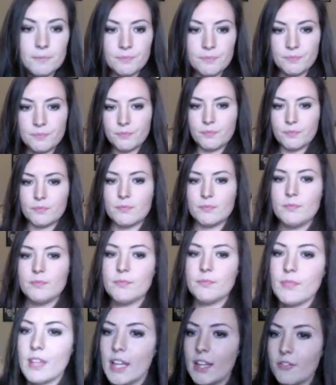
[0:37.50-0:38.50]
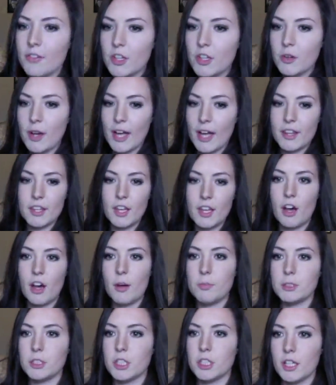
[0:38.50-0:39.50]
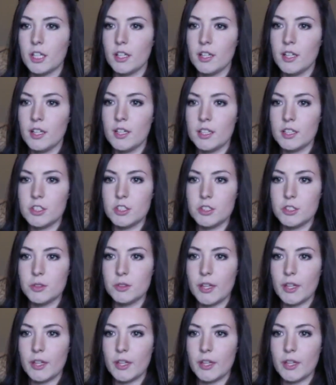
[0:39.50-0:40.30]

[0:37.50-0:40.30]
if you had the option to get $10,000